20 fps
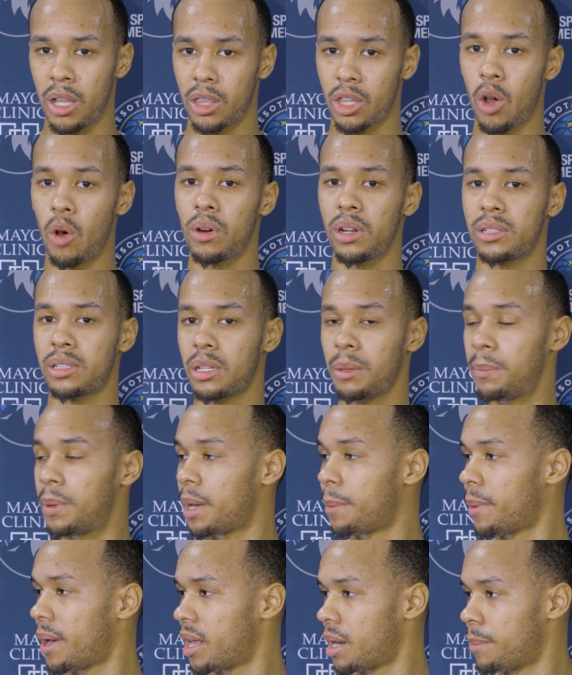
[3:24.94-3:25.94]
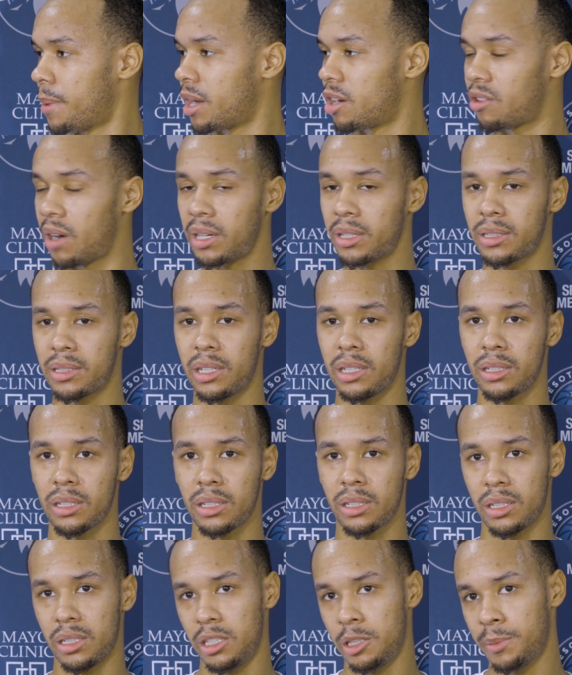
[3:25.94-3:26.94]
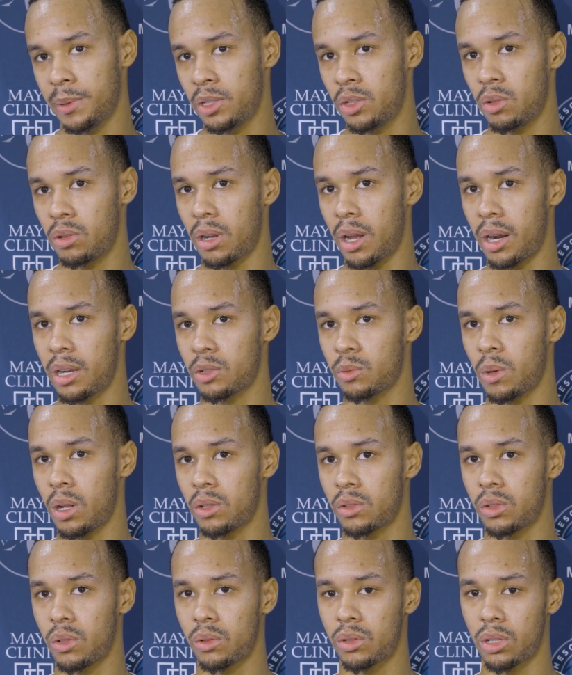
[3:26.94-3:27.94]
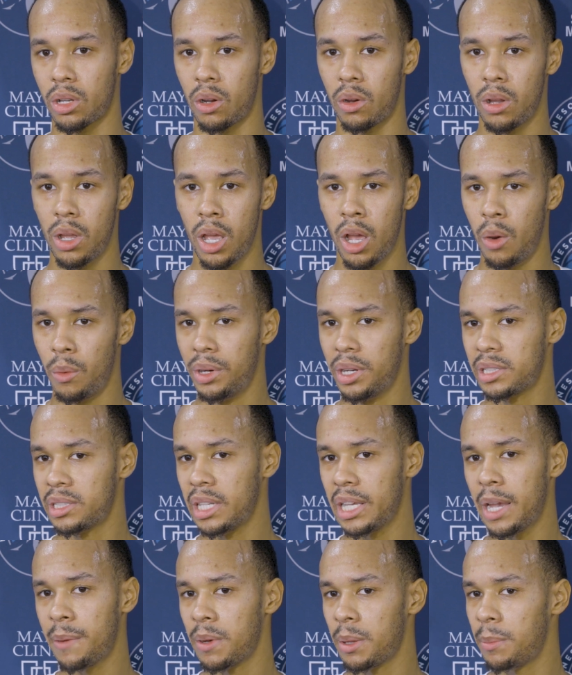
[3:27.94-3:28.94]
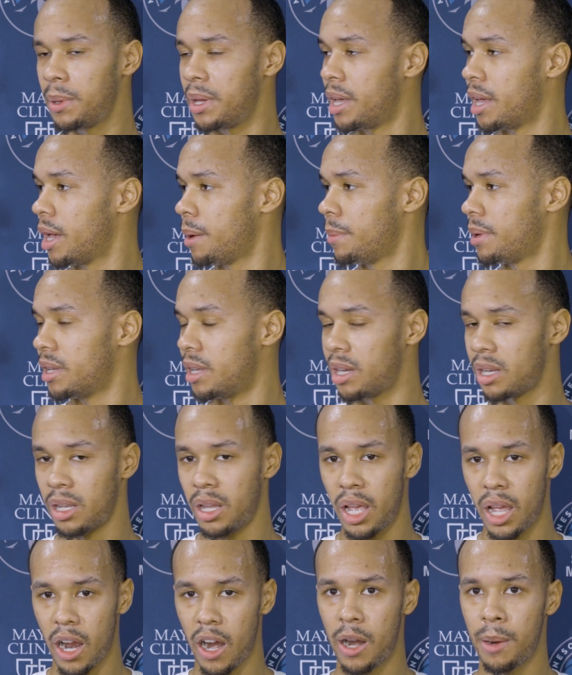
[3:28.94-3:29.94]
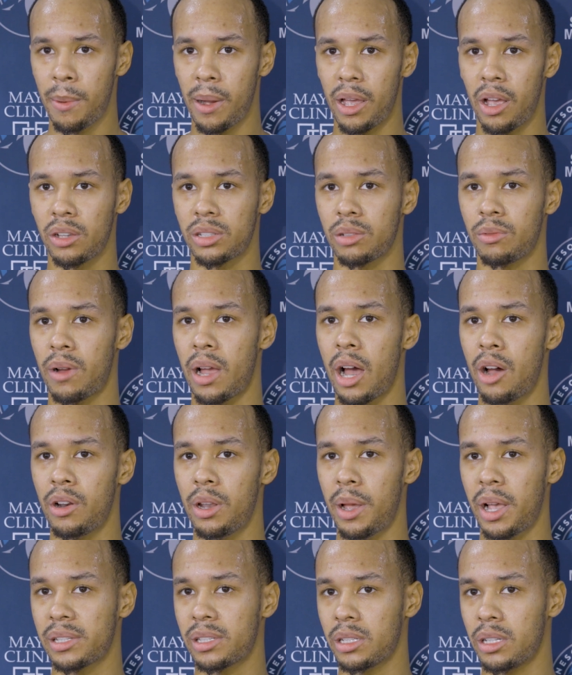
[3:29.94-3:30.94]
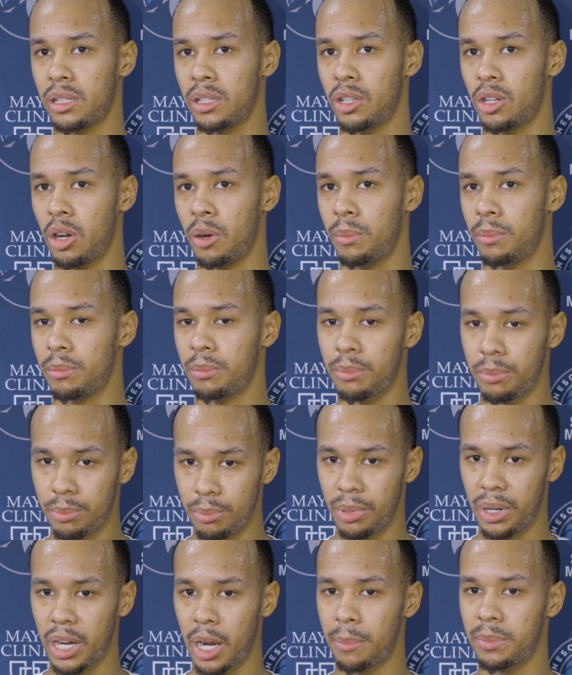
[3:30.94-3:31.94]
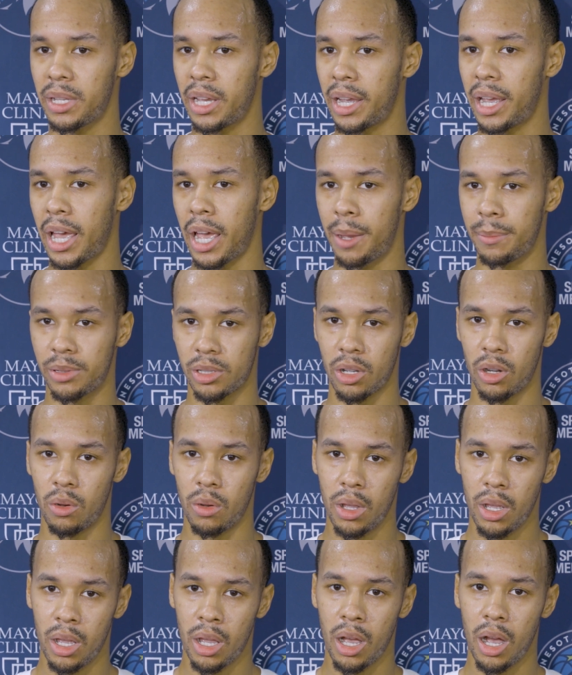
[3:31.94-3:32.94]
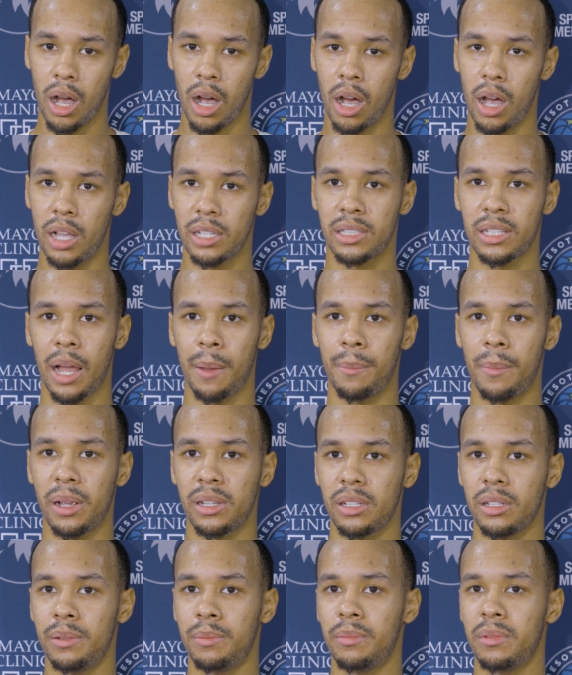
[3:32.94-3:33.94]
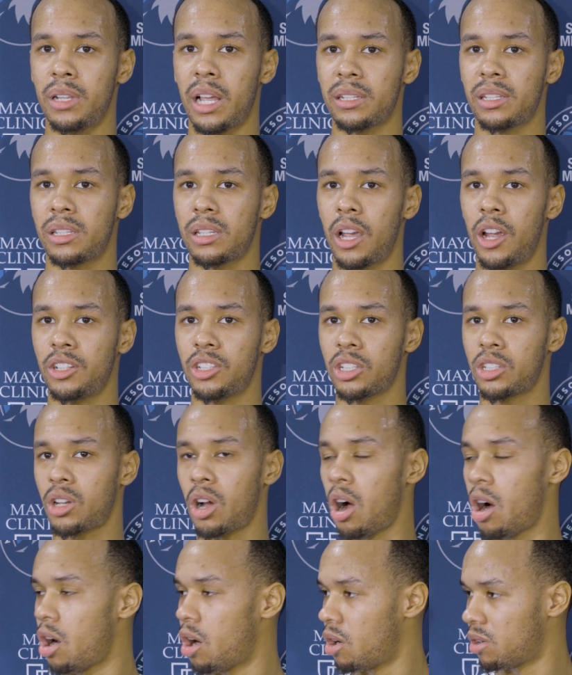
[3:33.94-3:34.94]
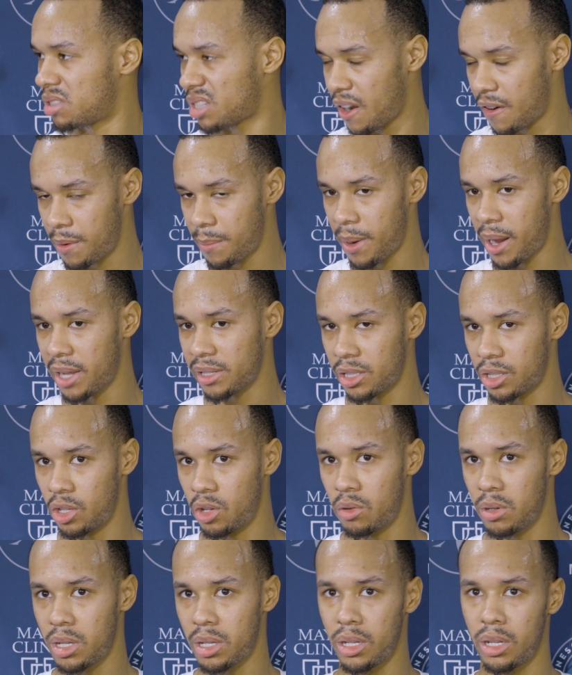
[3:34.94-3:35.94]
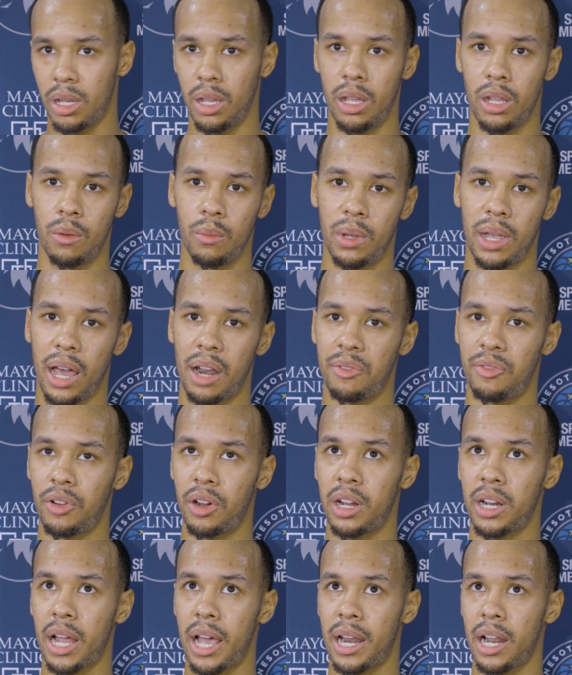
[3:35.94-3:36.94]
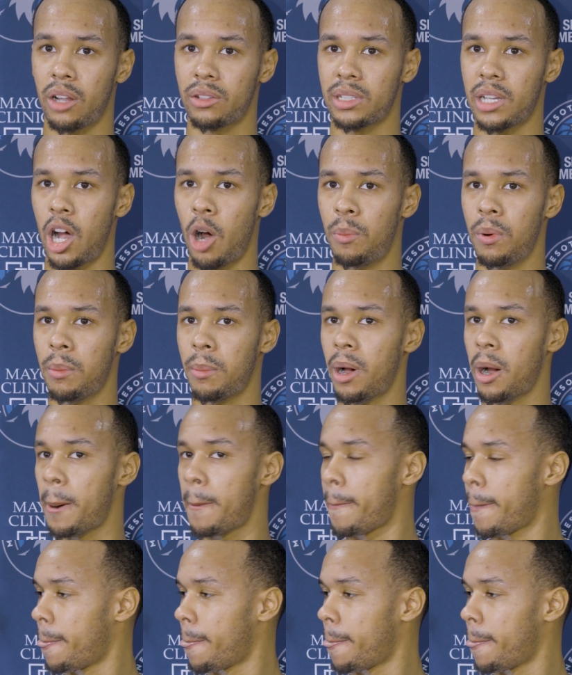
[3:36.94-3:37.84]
throwing it to the big man to make great decisions, and he's been doing that as well, too. So we just need him to be him, and then everybody else around him has to, you know, bring up their game. So it's not necessarily just Carl. It's everybody as a unit, and we got to figure that out to help him out.